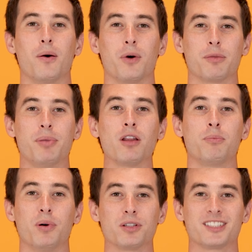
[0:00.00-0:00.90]
With
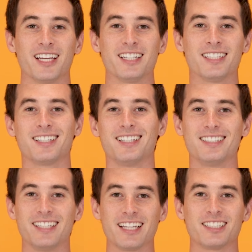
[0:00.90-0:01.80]
both bolts in,
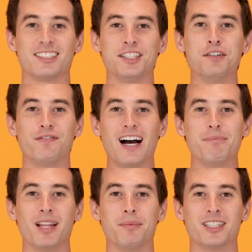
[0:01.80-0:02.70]
take your 2
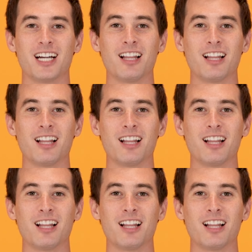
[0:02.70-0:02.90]
5mm